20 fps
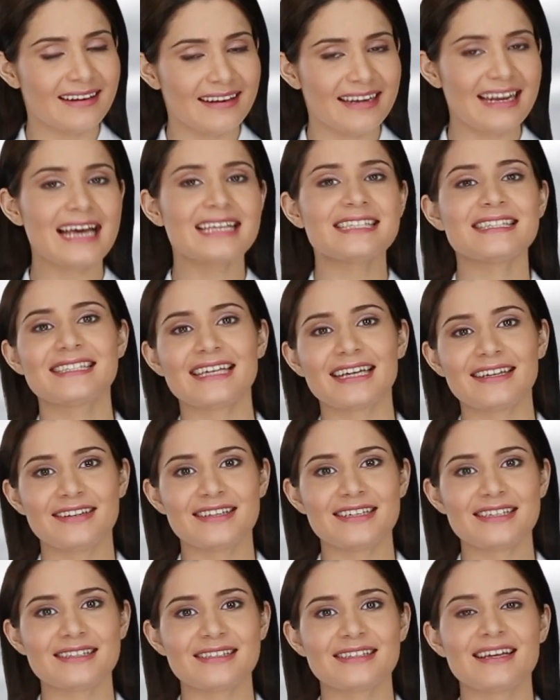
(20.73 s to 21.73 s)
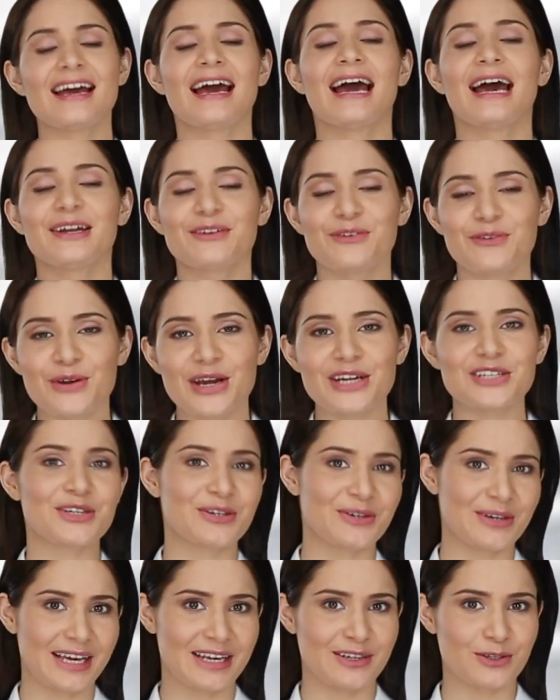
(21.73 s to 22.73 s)
less sickness, and
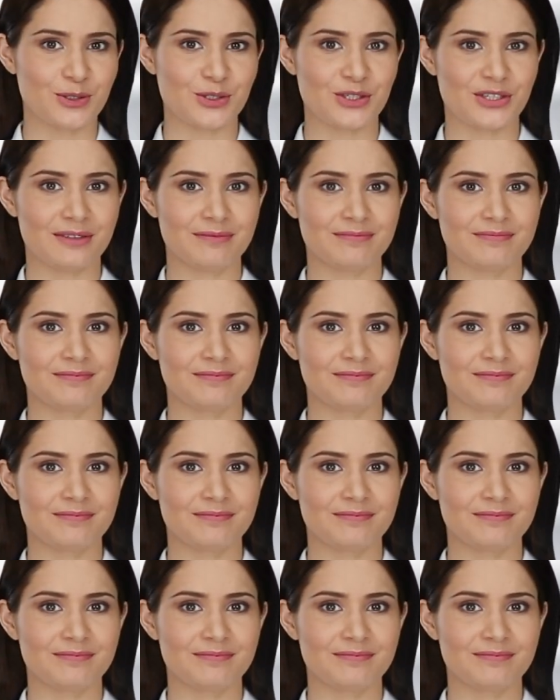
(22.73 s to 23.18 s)
greater energy.